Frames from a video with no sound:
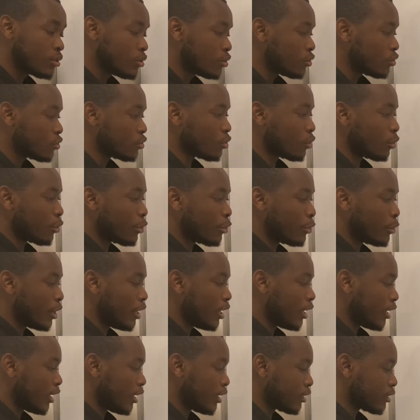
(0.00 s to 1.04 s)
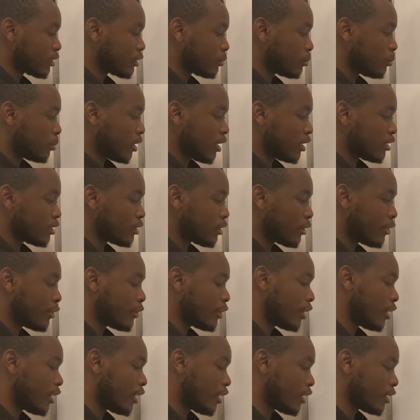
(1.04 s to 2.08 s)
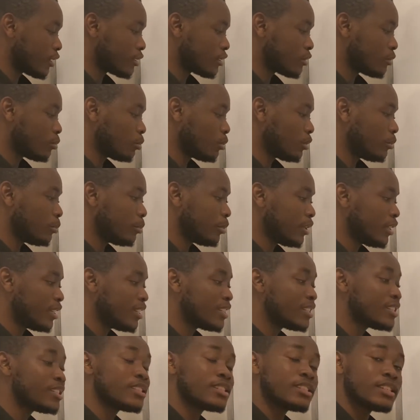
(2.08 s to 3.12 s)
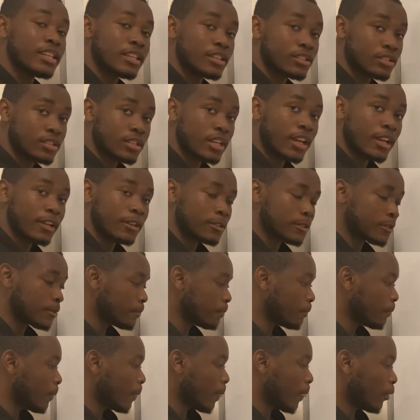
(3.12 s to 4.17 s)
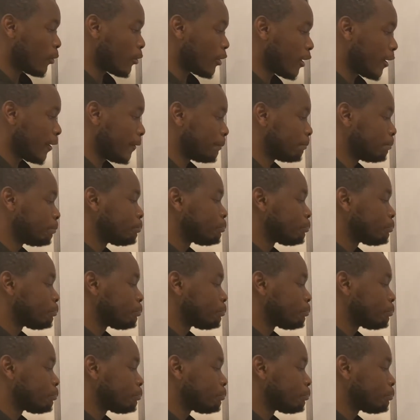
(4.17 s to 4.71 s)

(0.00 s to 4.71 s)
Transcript: So 3x plus 3x will be 6x. Okay.